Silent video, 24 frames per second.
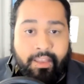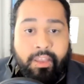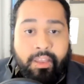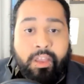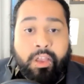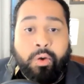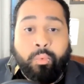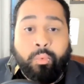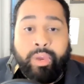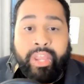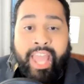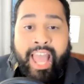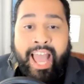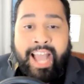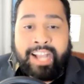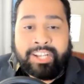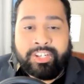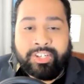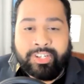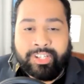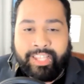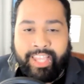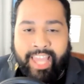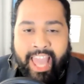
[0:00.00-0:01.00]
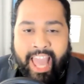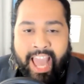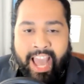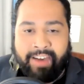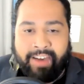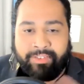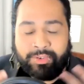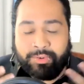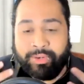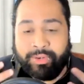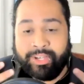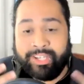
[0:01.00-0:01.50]
We actually
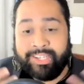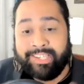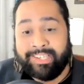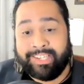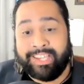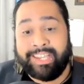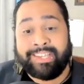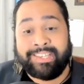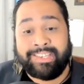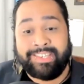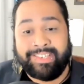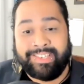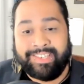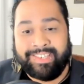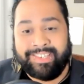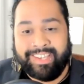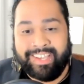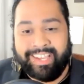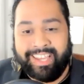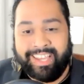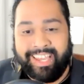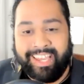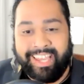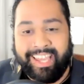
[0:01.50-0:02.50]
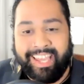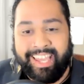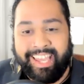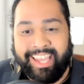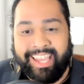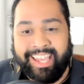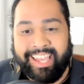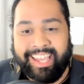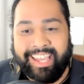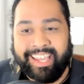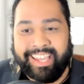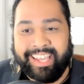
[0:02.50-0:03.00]
have to exist
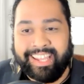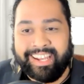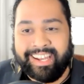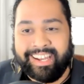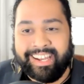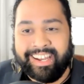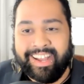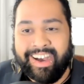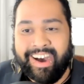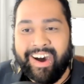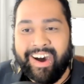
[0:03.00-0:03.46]
in